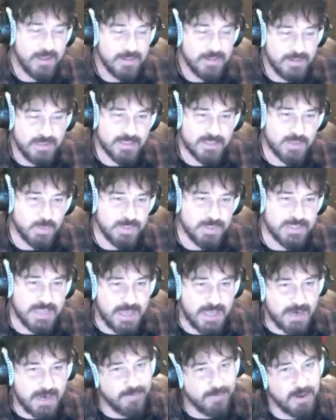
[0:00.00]
this was
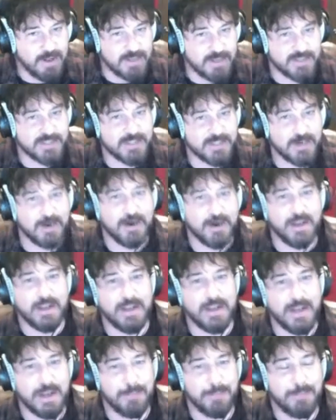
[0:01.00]
kind of all
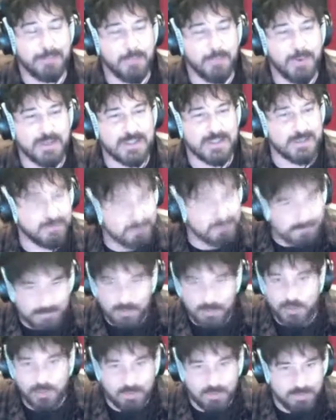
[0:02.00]
starting up. It wasn't
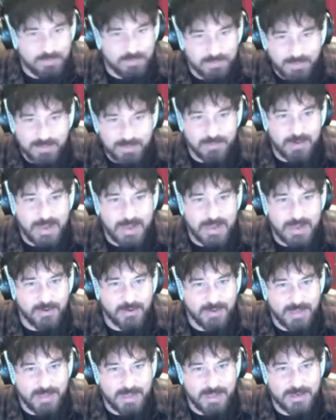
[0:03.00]
full
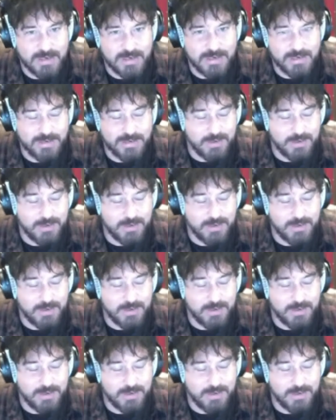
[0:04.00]
throttle yet,